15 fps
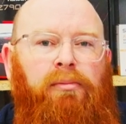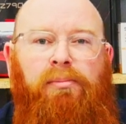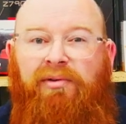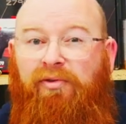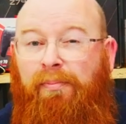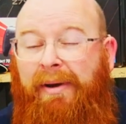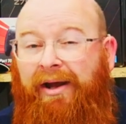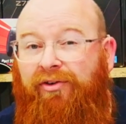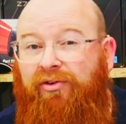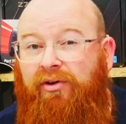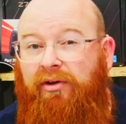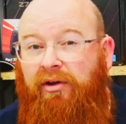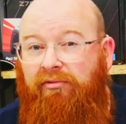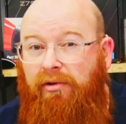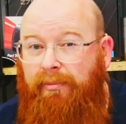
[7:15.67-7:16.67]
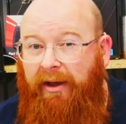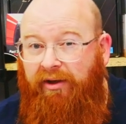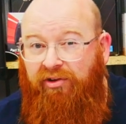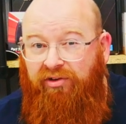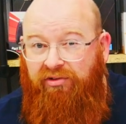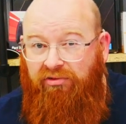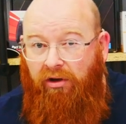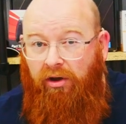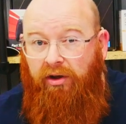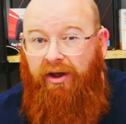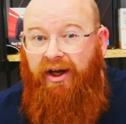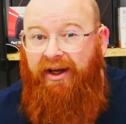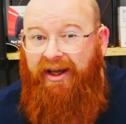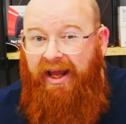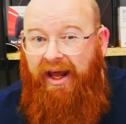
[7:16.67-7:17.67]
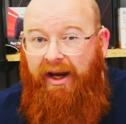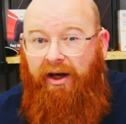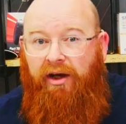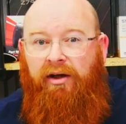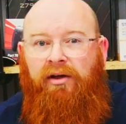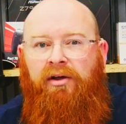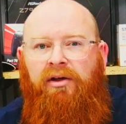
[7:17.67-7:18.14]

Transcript: but the pattern remained strong again.